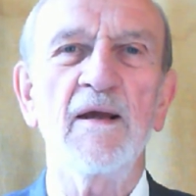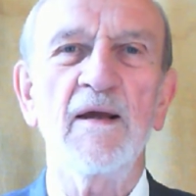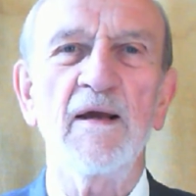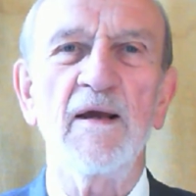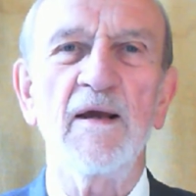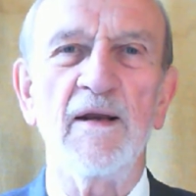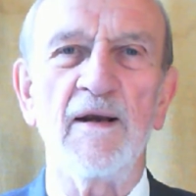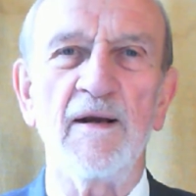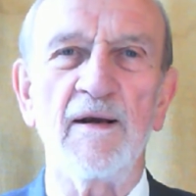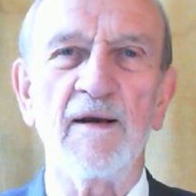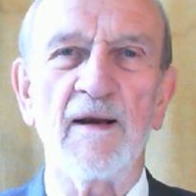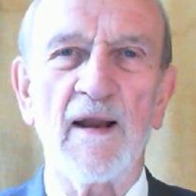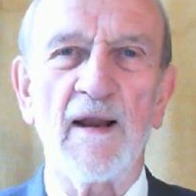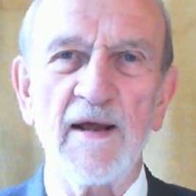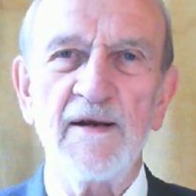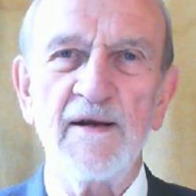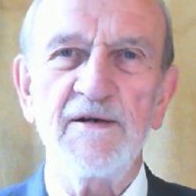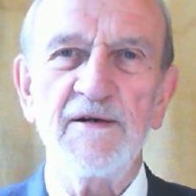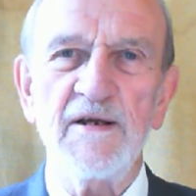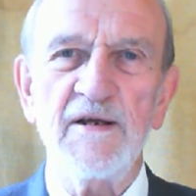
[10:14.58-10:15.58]
In
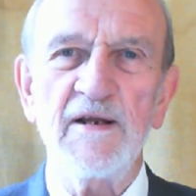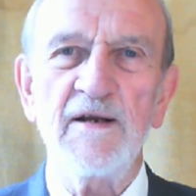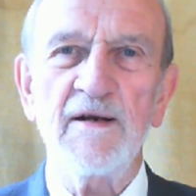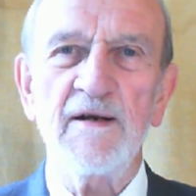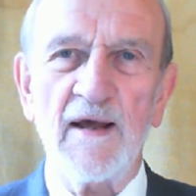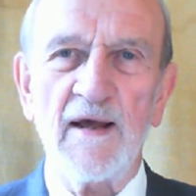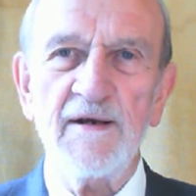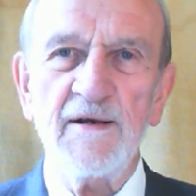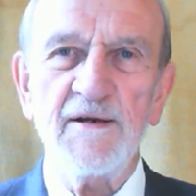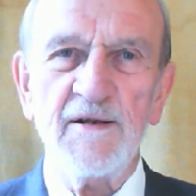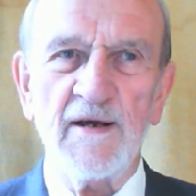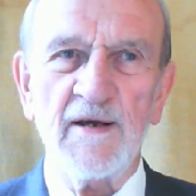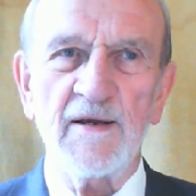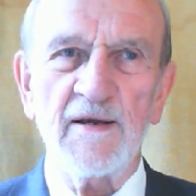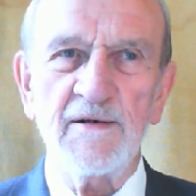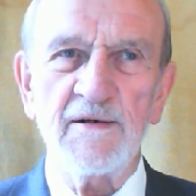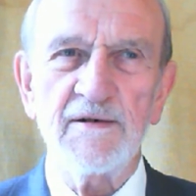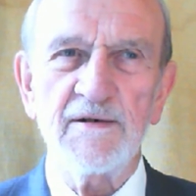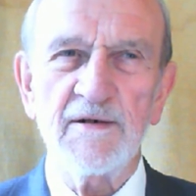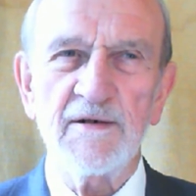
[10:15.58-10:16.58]
1998,
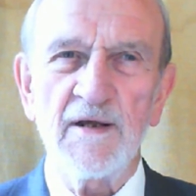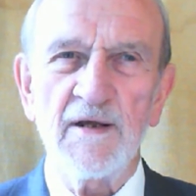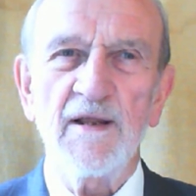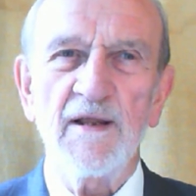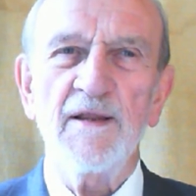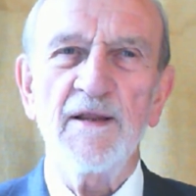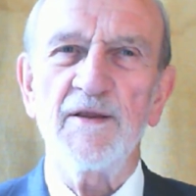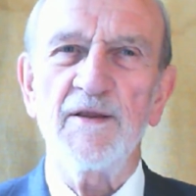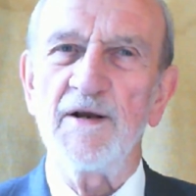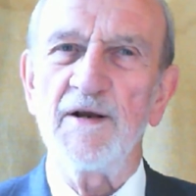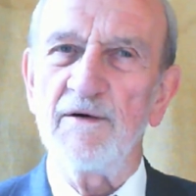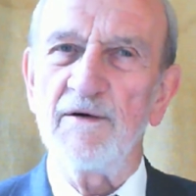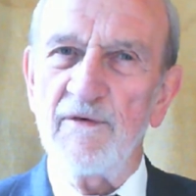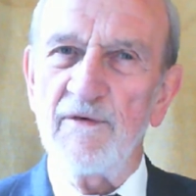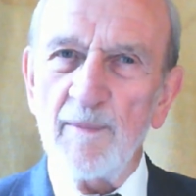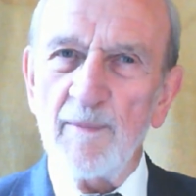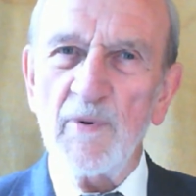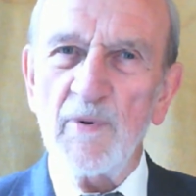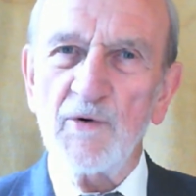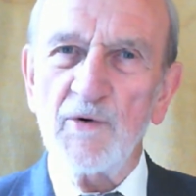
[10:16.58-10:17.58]
the
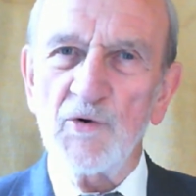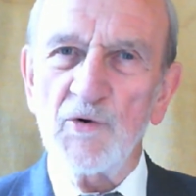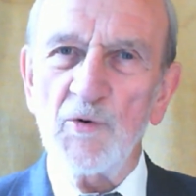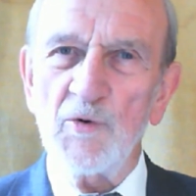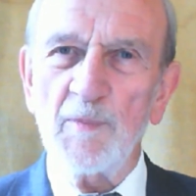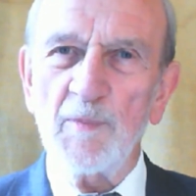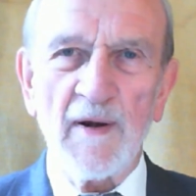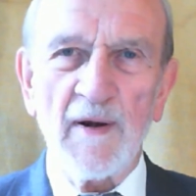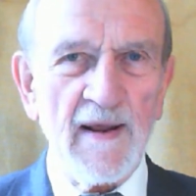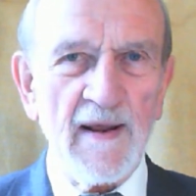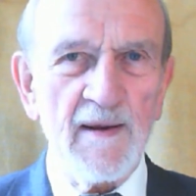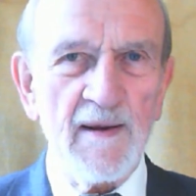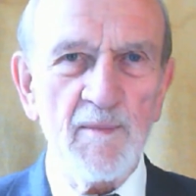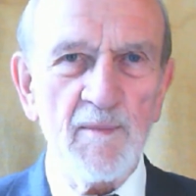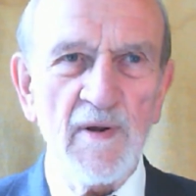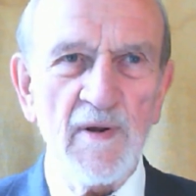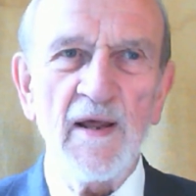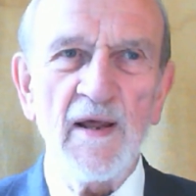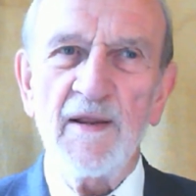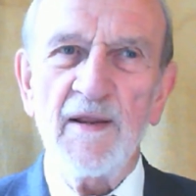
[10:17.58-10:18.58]
November Group claimed
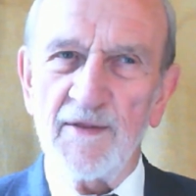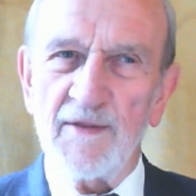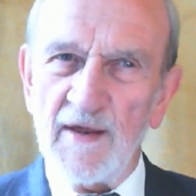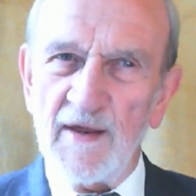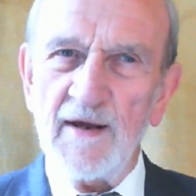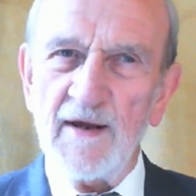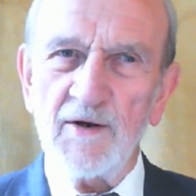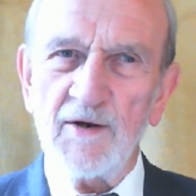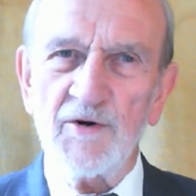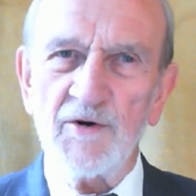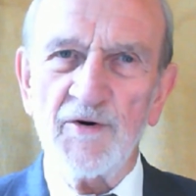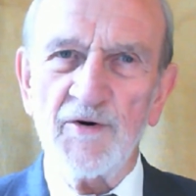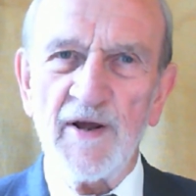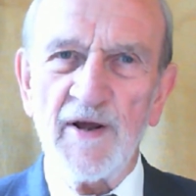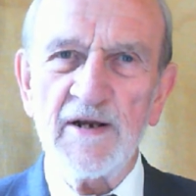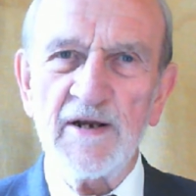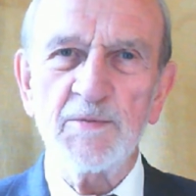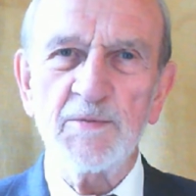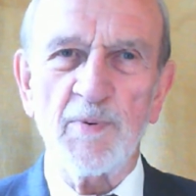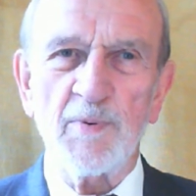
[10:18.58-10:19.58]
they could
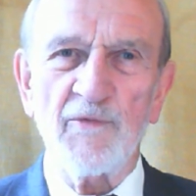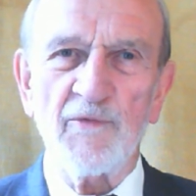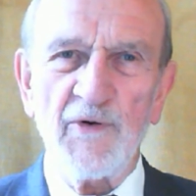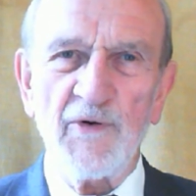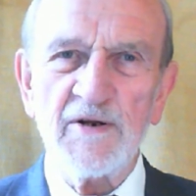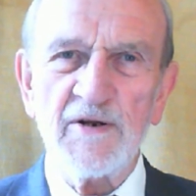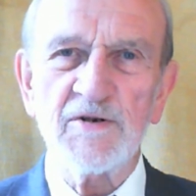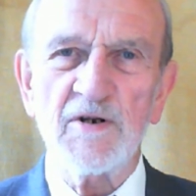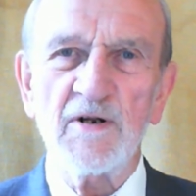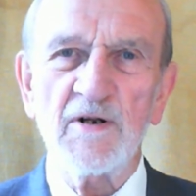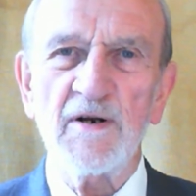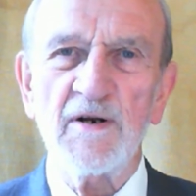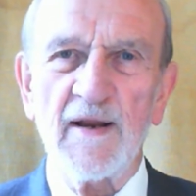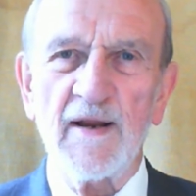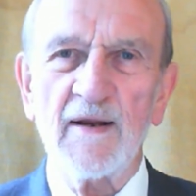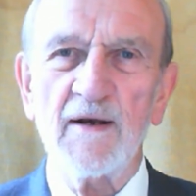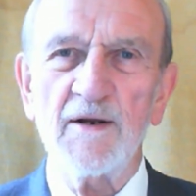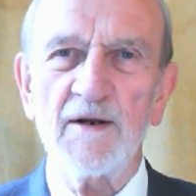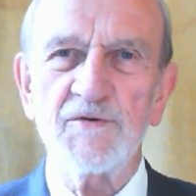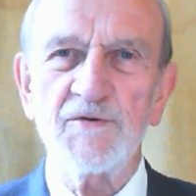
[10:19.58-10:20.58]
arrange professional
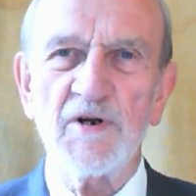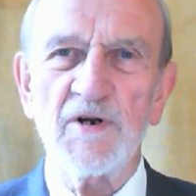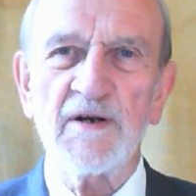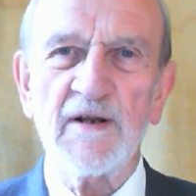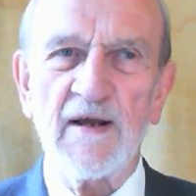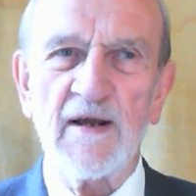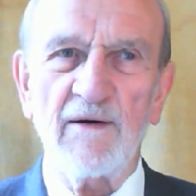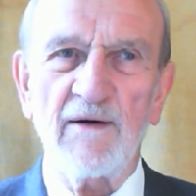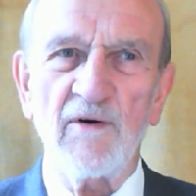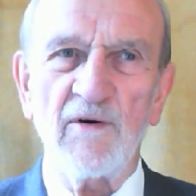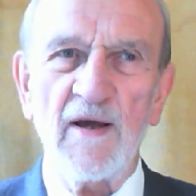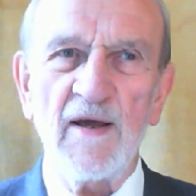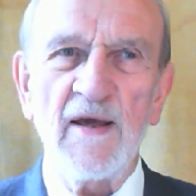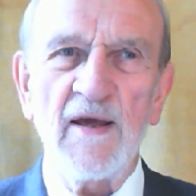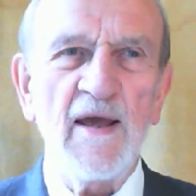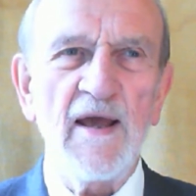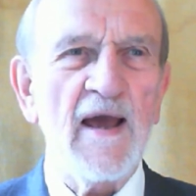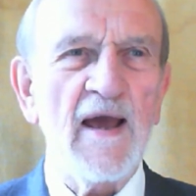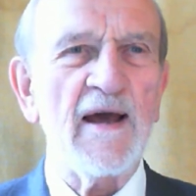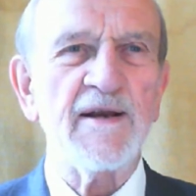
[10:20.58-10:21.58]
negligent cover
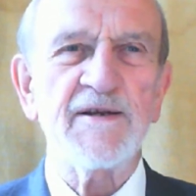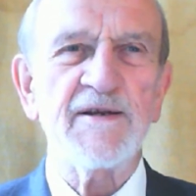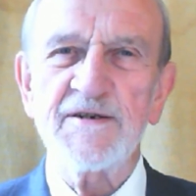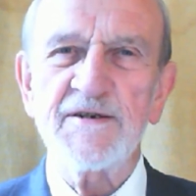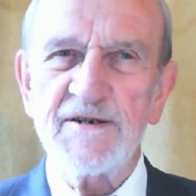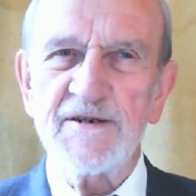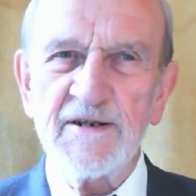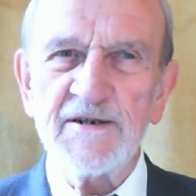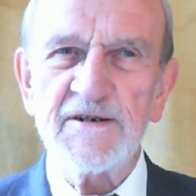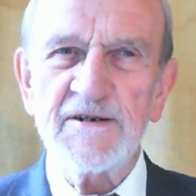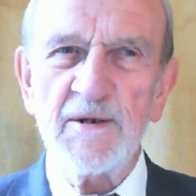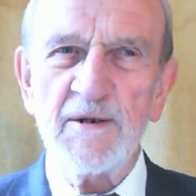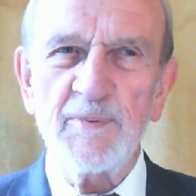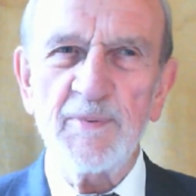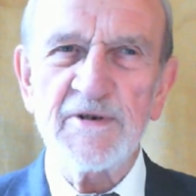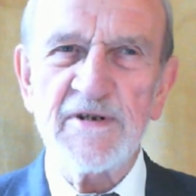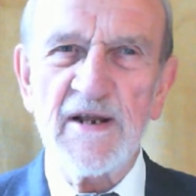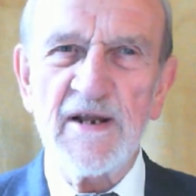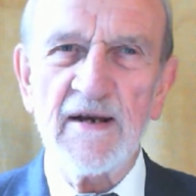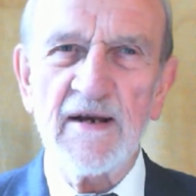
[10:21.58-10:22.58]
at
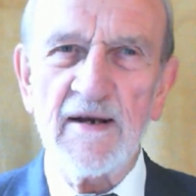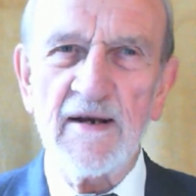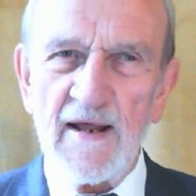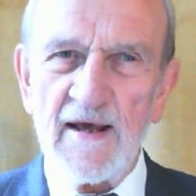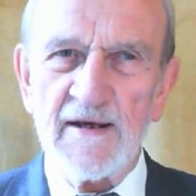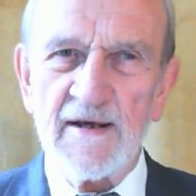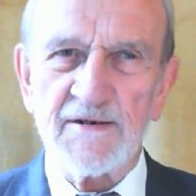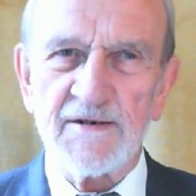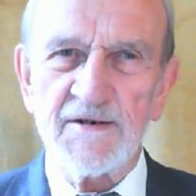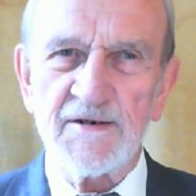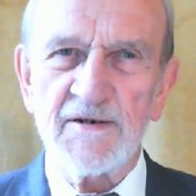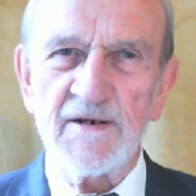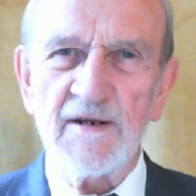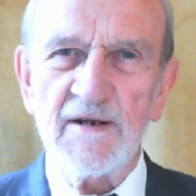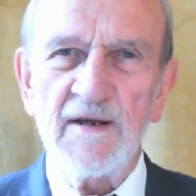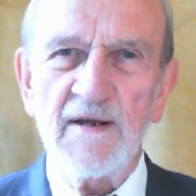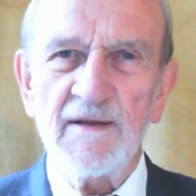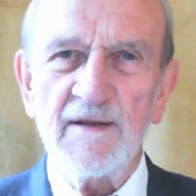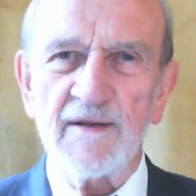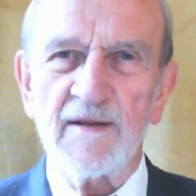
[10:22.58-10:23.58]
60% less
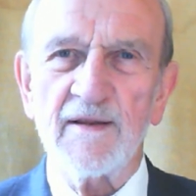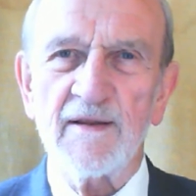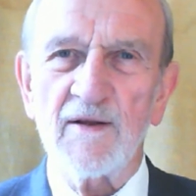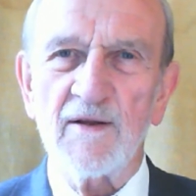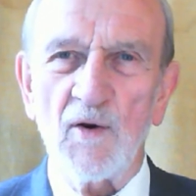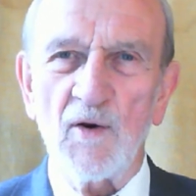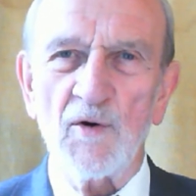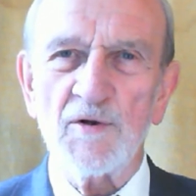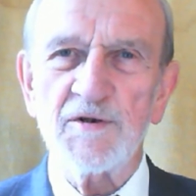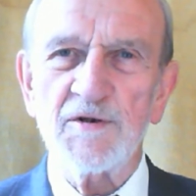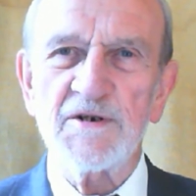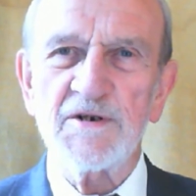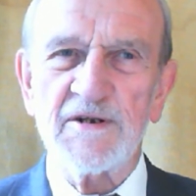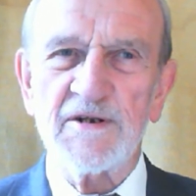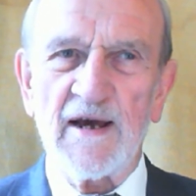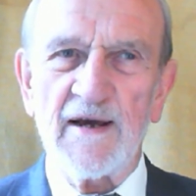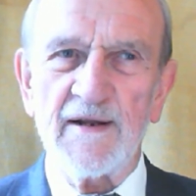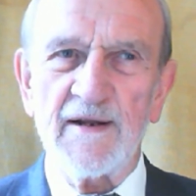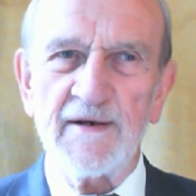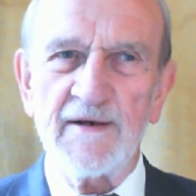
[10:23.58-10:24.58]
than the Law
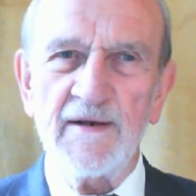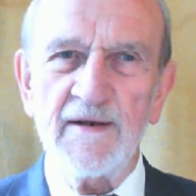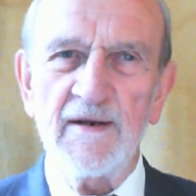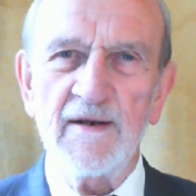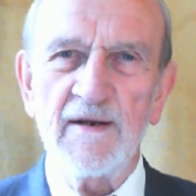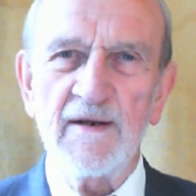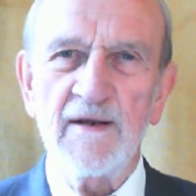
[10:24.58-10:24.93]
Society.